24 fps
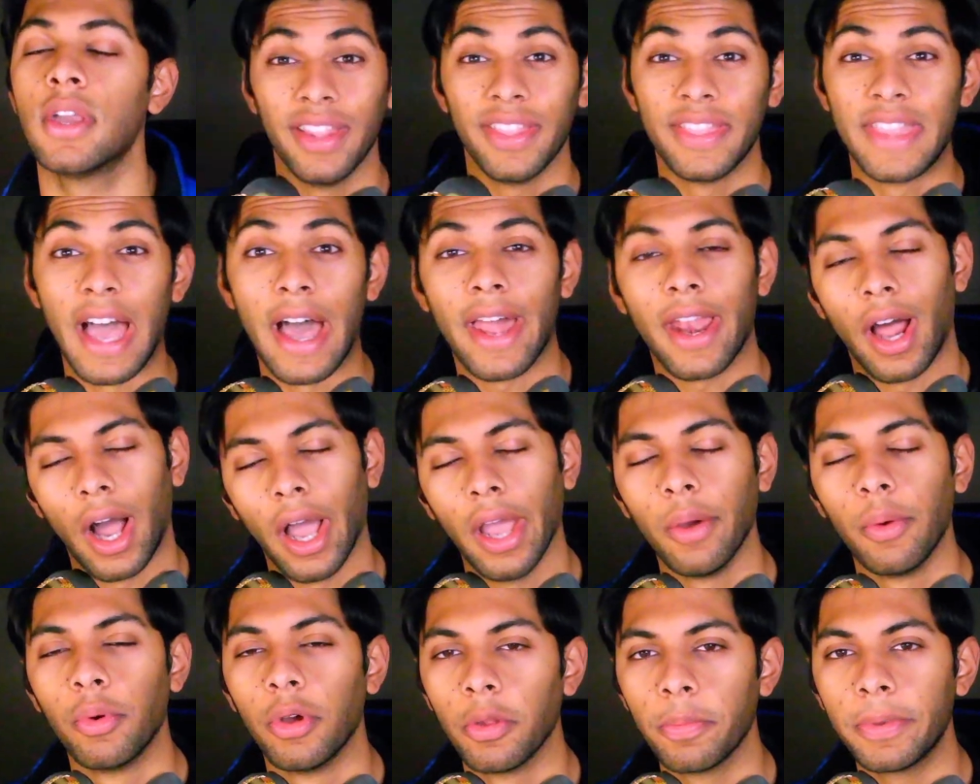that
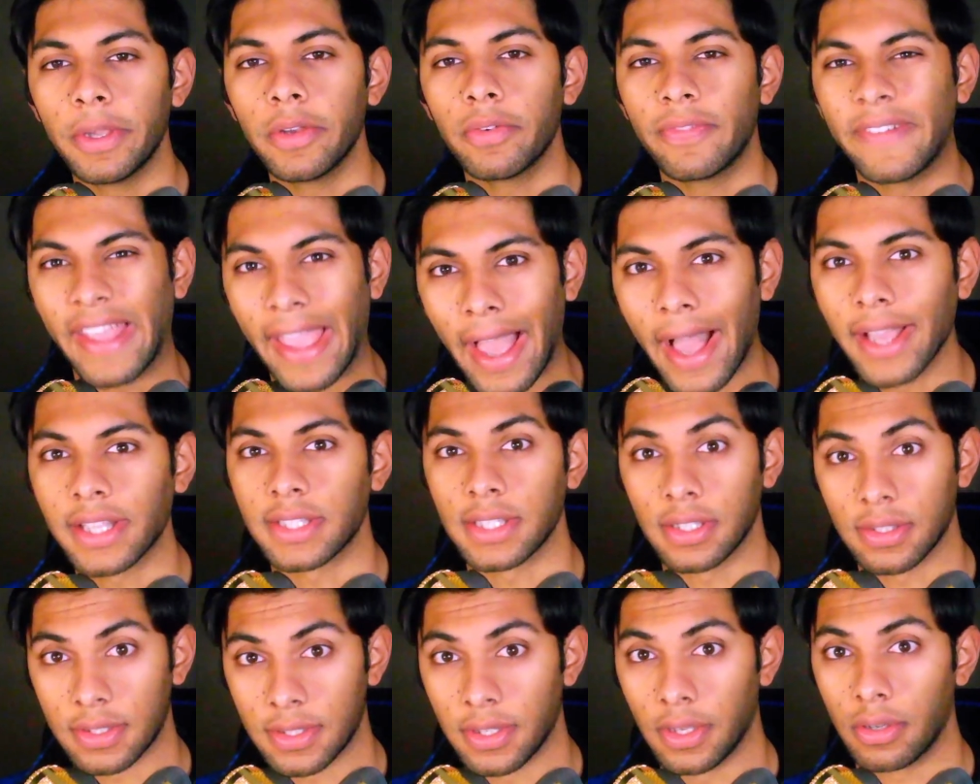I will be
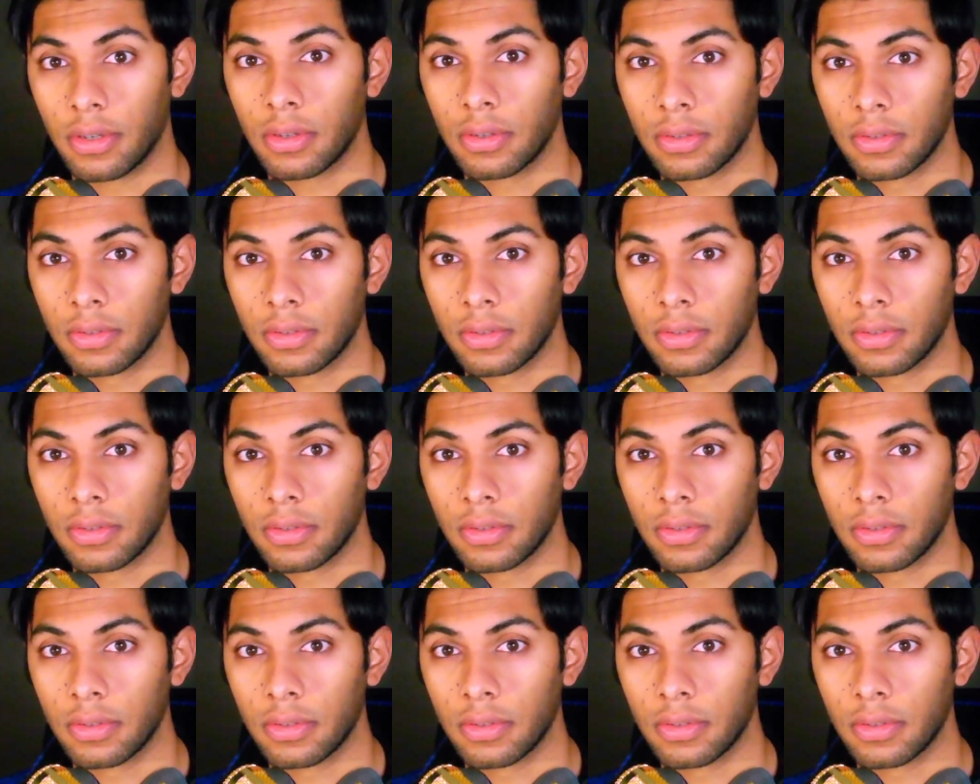reacting to.